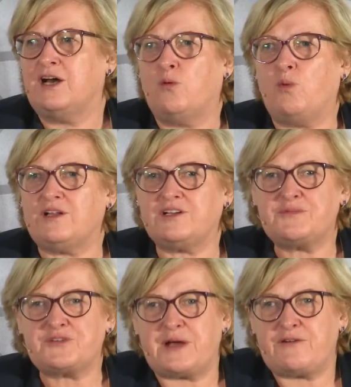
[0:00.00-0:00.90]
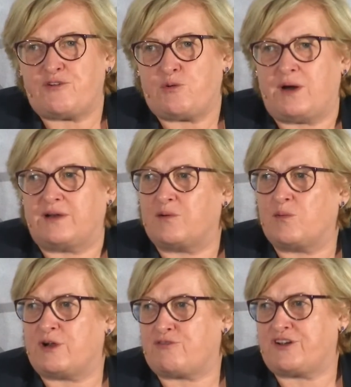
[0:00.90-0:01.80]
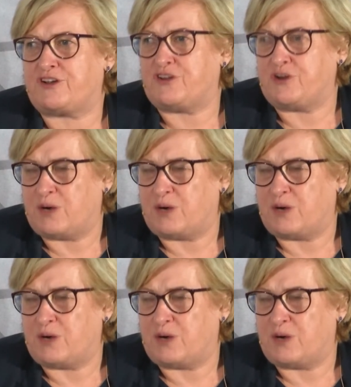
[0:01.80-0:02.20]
Welcome to everyone, wherever you